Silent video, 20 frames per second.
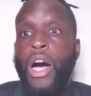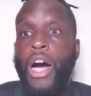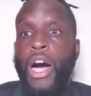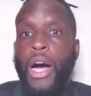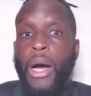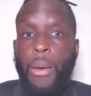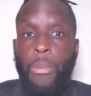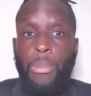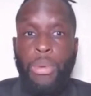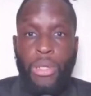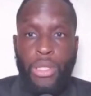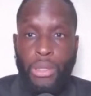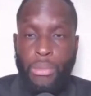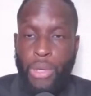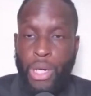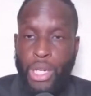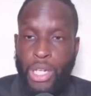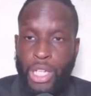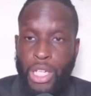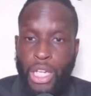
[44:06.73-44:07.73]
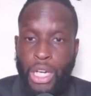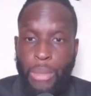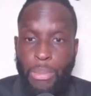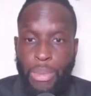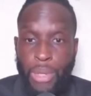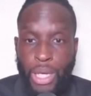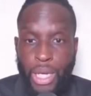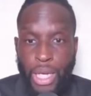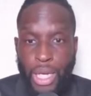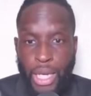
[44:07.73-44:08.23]
uh, and put the money
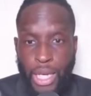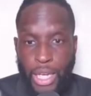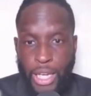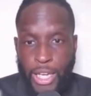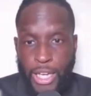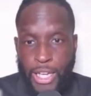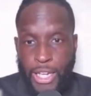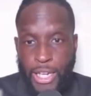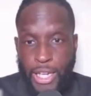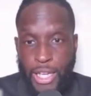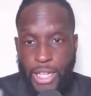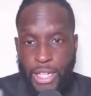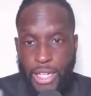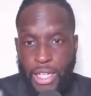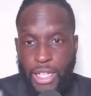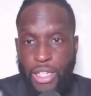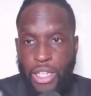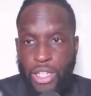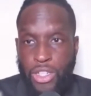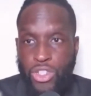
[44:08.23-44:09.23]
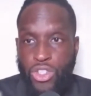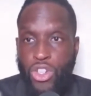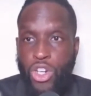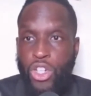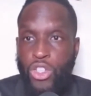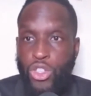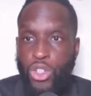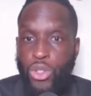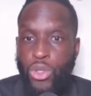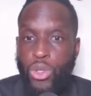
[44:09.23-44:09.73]
up and and and, and
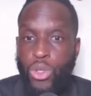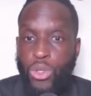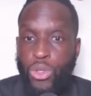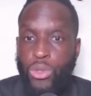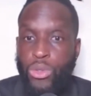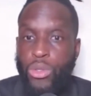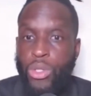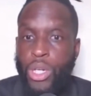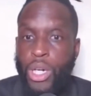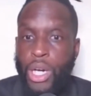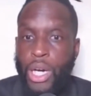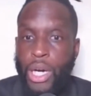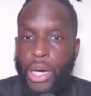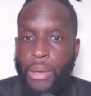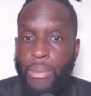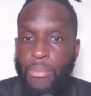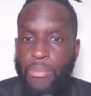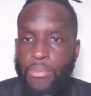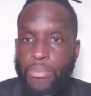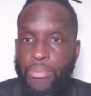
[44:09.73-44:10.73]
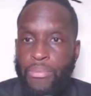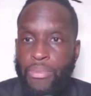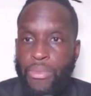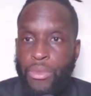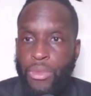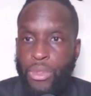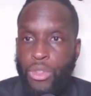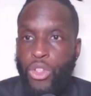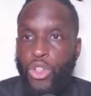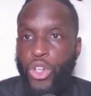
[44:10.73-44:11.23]
start their own um,
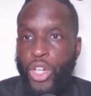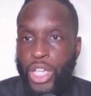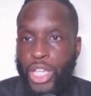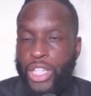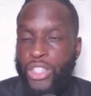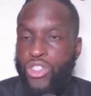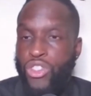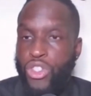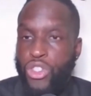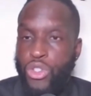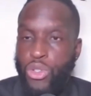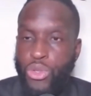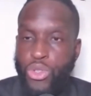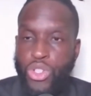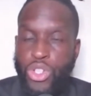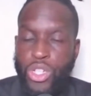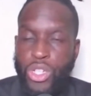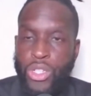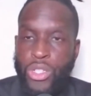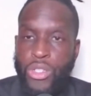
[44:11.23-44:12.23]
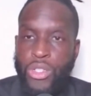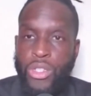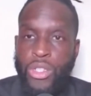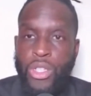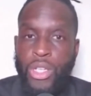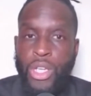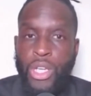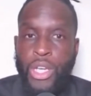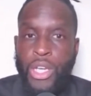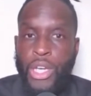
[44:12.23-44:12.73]
learning
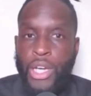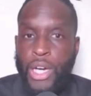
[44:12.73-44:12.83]
institutions